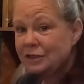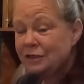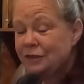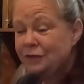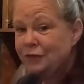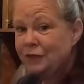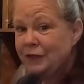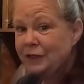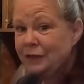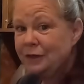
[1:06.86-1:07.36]

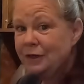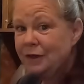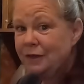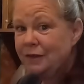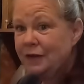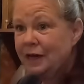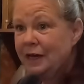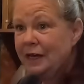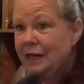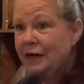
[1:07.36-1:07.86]
Littlefield.
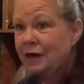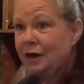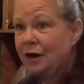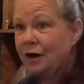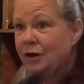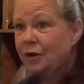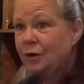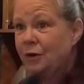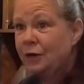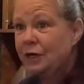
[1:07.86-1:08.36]
They
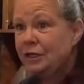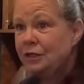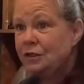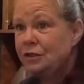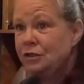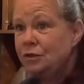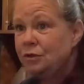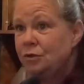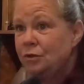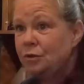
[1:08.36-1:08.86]
are going
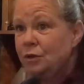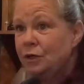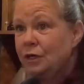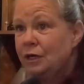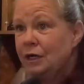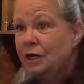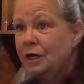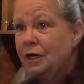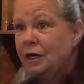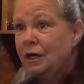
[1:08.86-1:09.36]
to
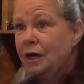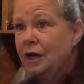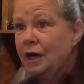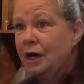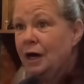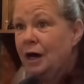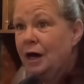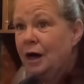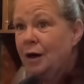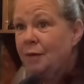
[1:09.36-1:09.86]

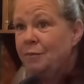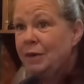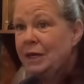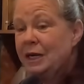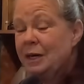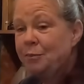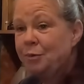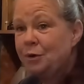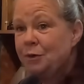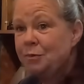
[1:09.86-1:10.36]
meet
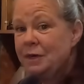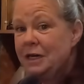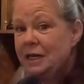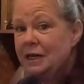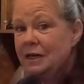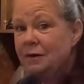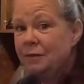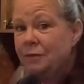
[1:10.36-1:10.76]
up with me.